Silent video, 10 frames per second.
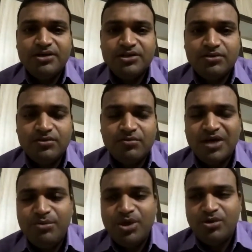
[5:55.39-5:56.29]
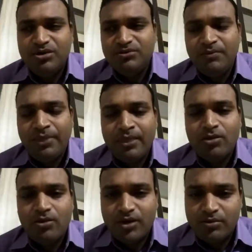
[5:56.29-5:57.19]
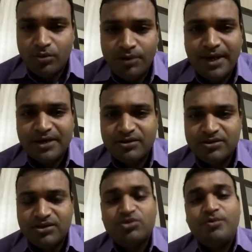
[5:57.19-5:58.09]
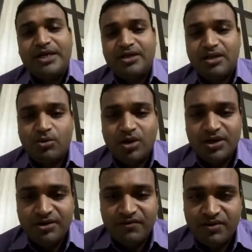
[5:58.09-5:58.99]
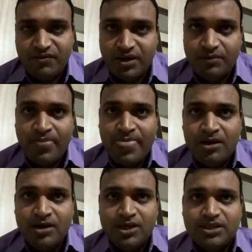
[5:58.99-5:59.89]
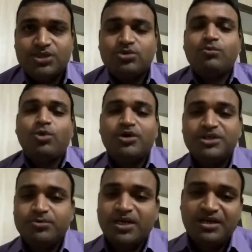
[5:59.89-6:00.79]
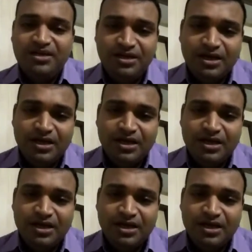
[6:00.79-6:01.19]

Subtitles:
in by because to avoid malpractices to maintain the quality of the wine. That's how the body is made in